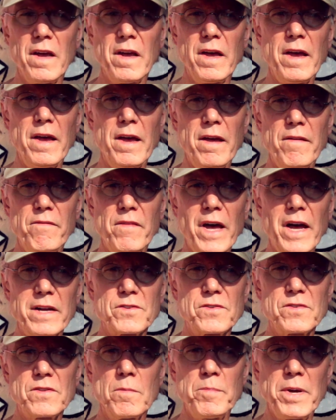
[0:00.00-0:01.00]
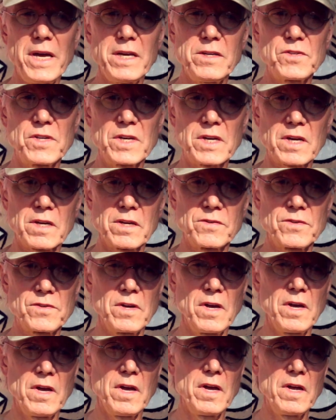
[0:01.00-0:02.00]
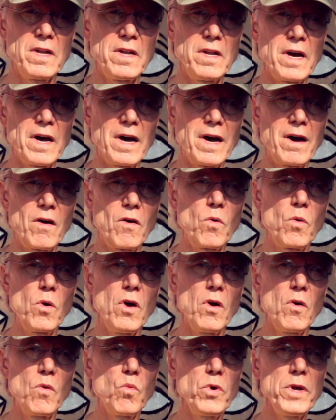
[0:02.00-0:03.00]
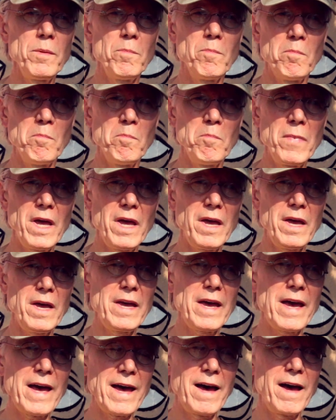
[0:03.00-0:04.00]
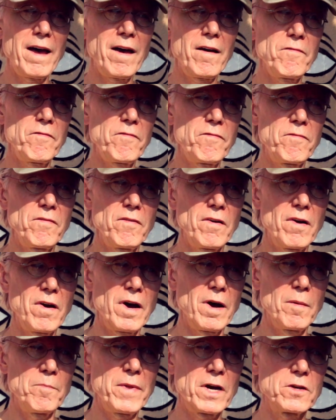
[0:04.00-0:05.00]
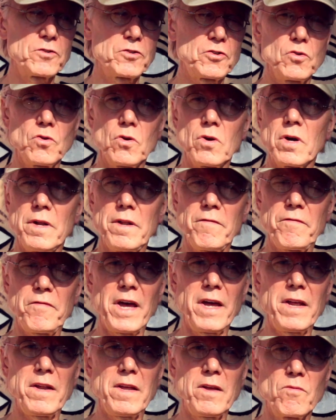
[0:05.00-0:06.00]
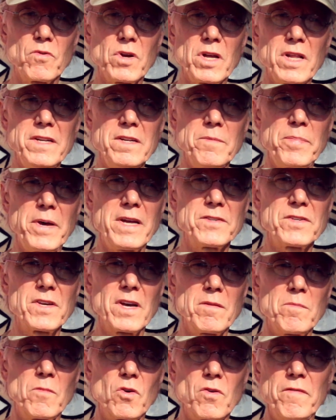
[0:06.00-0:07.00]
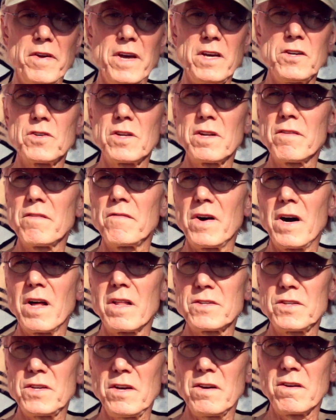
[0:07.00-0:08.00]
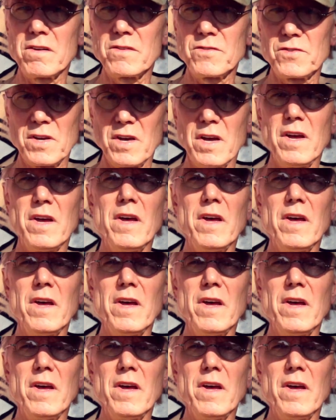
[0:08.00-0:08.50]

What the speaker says: And that's the basics. Now, we may have, I'm not sure, an event. It really depends on the motivation of the volunteers.